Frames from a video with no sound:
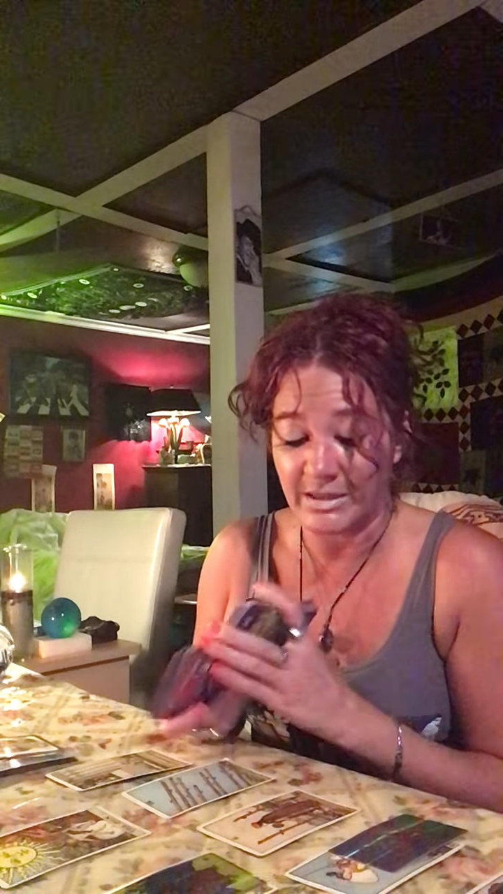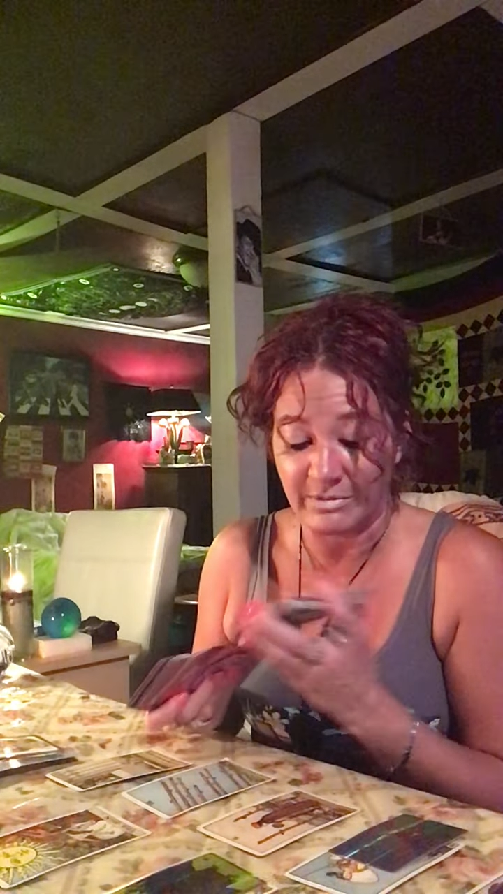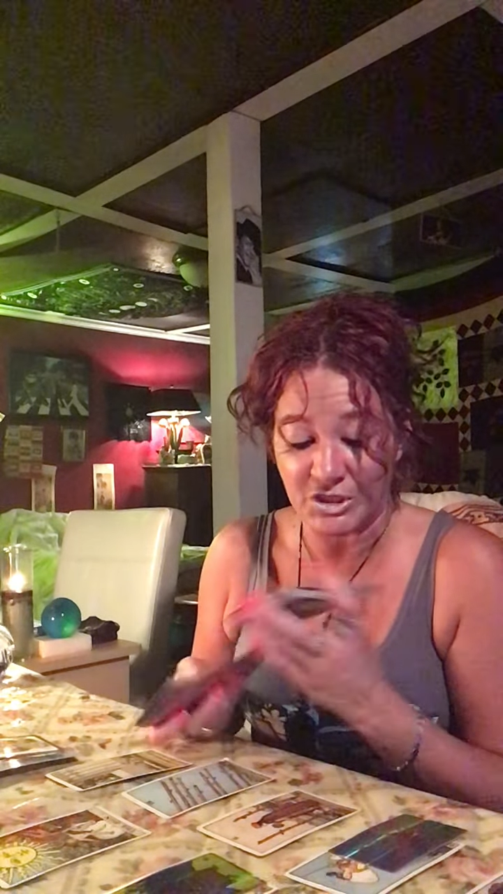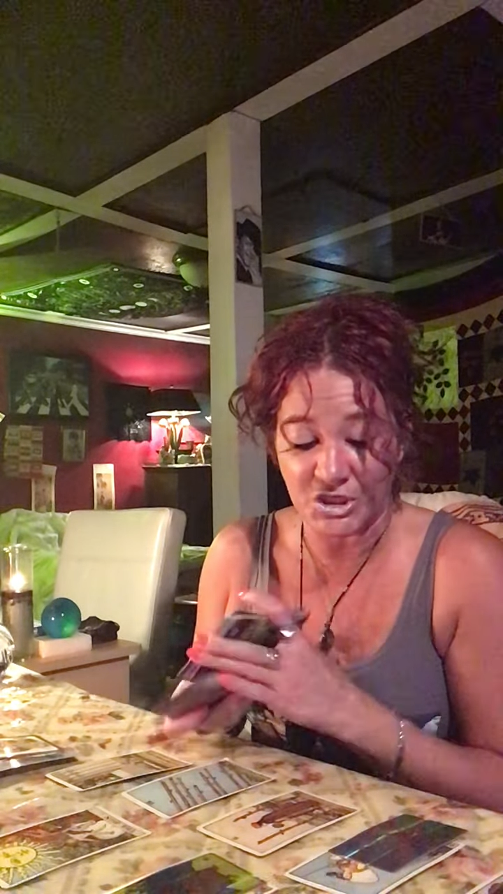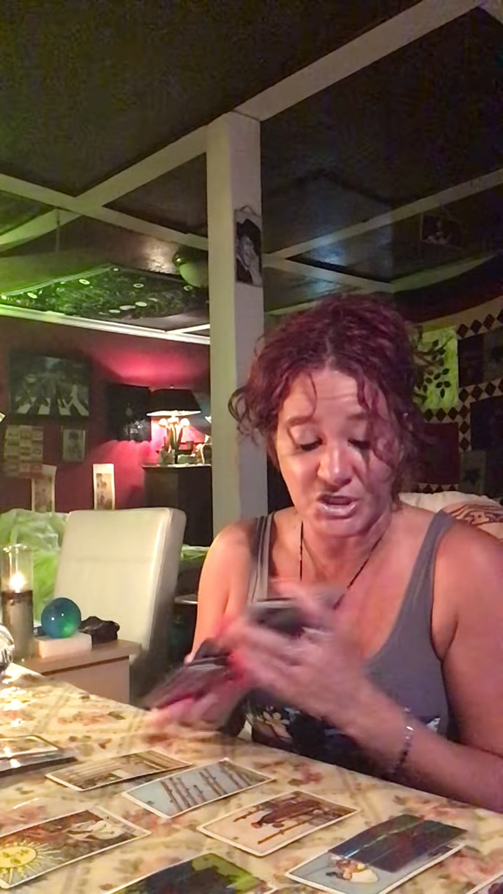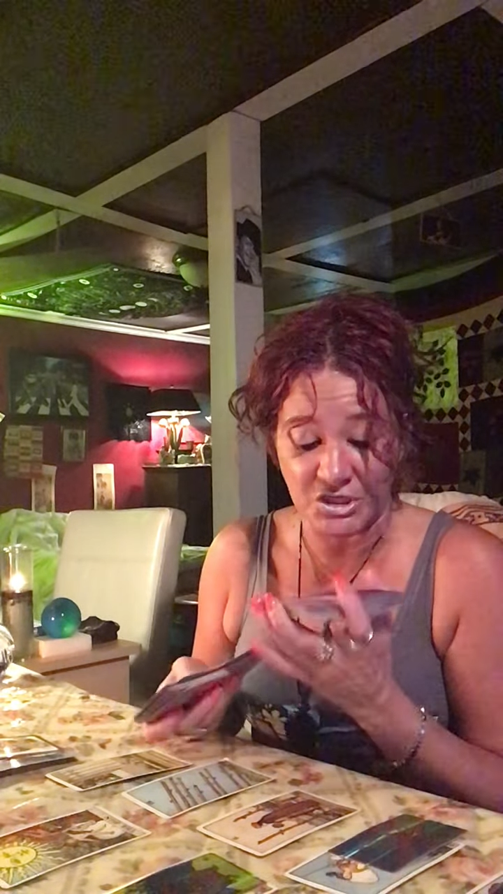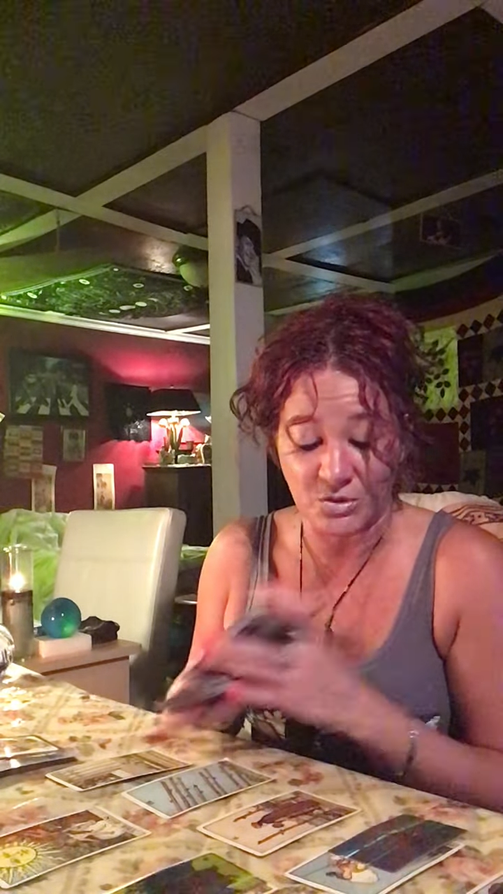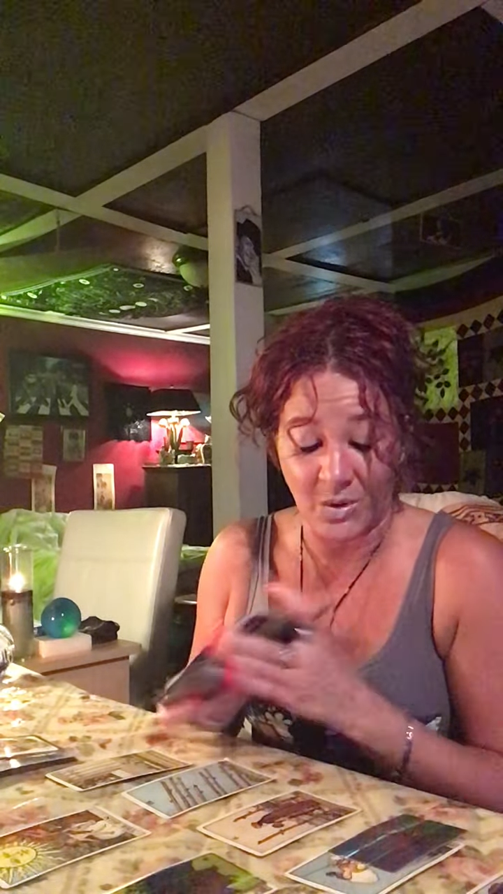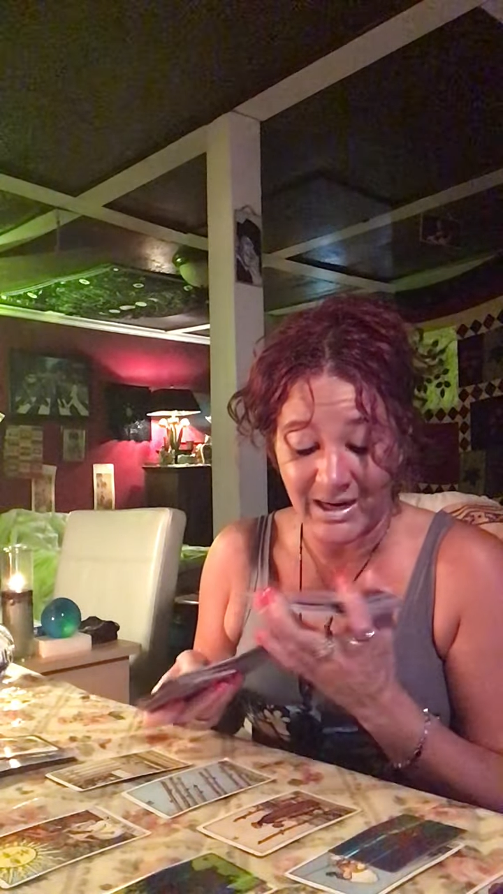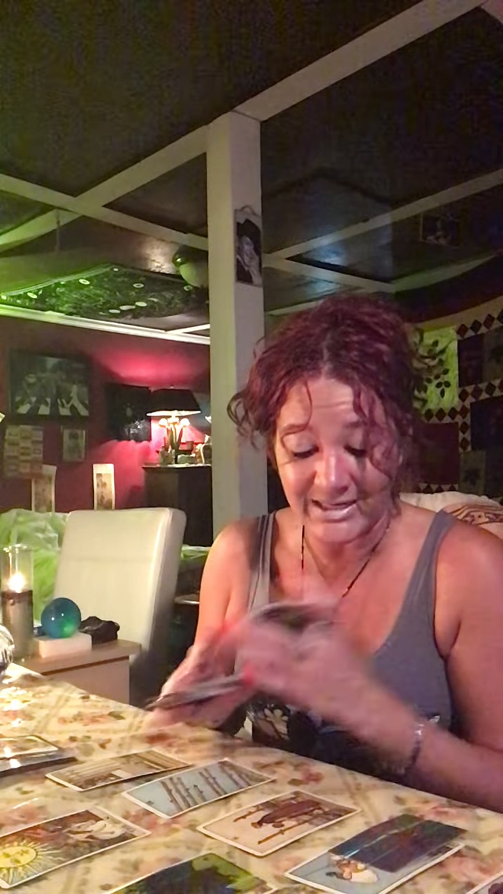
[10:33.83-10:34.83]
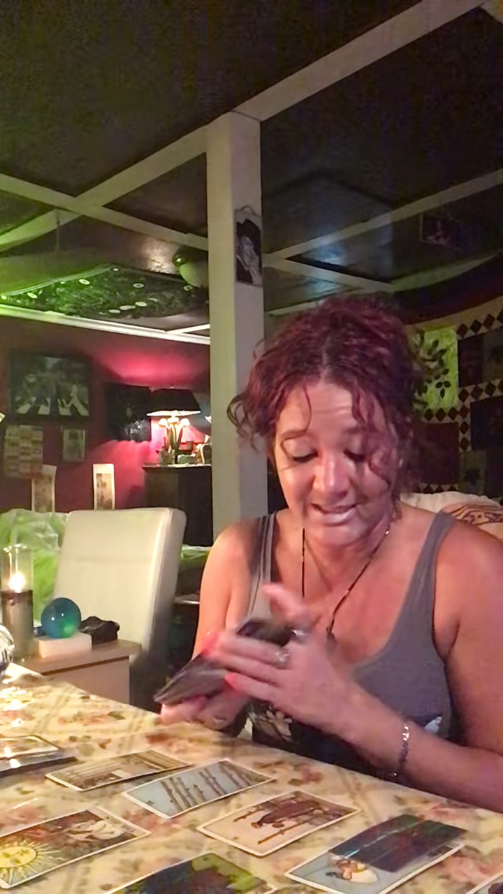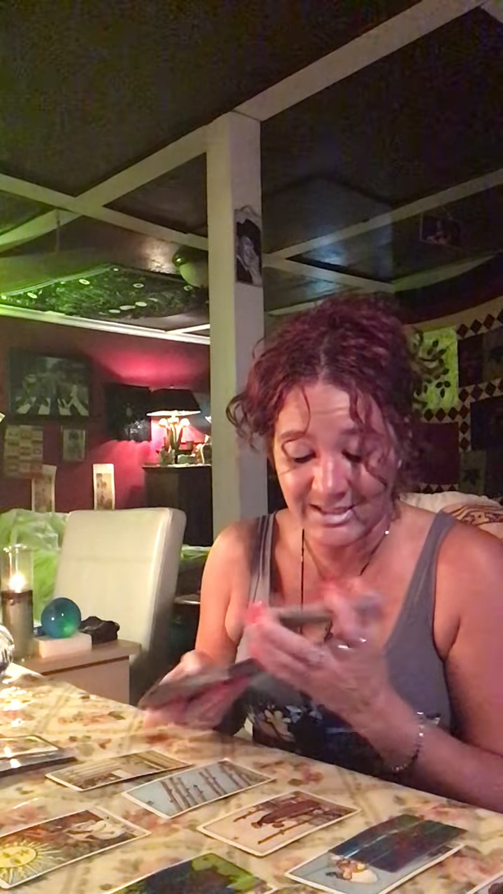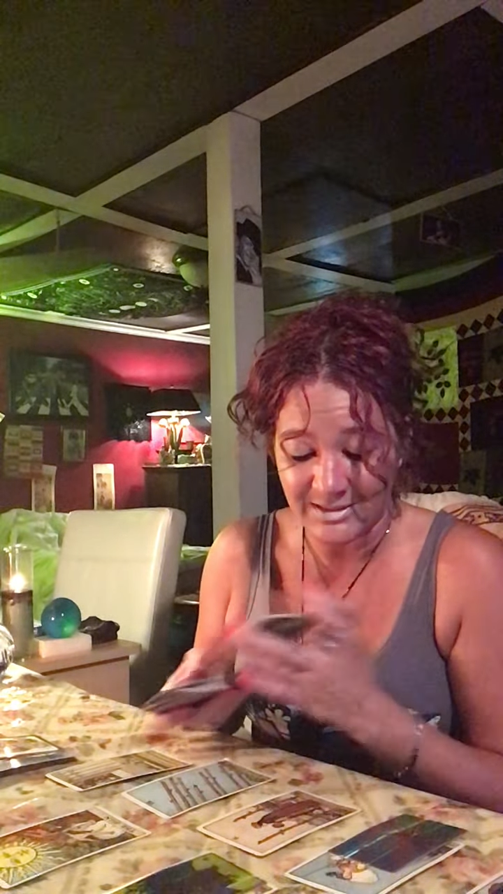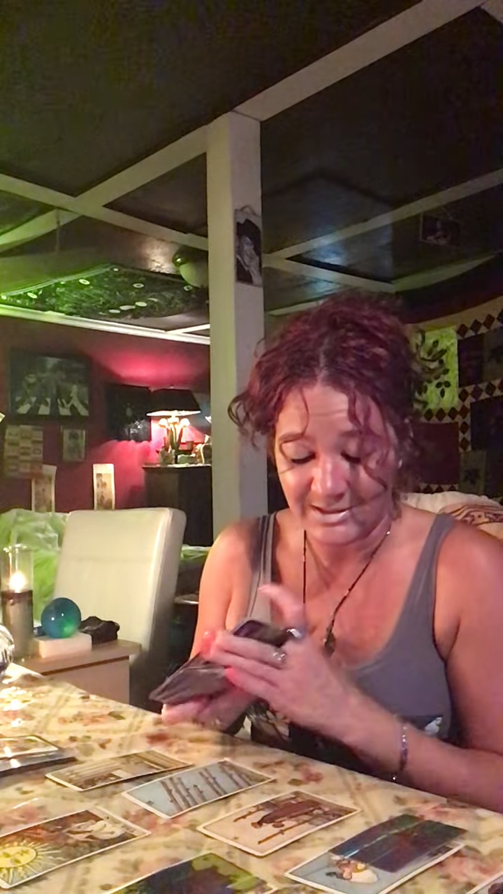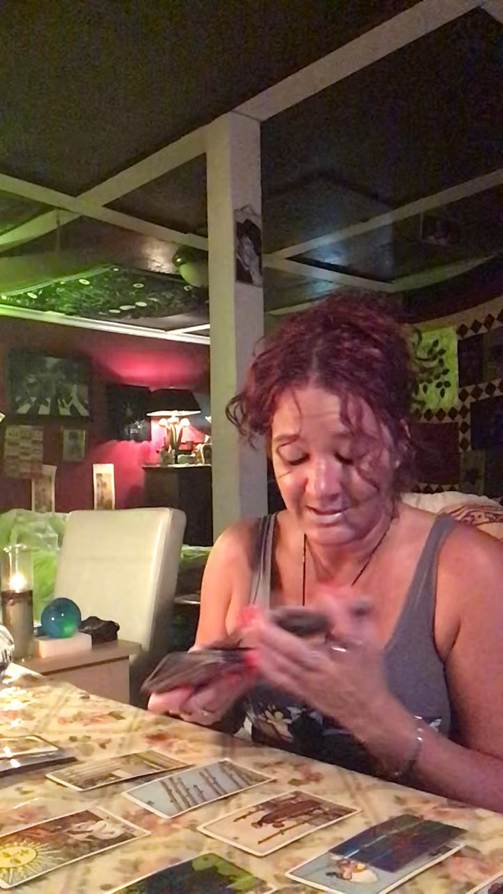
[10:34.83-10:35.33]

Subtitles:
the Magician twice.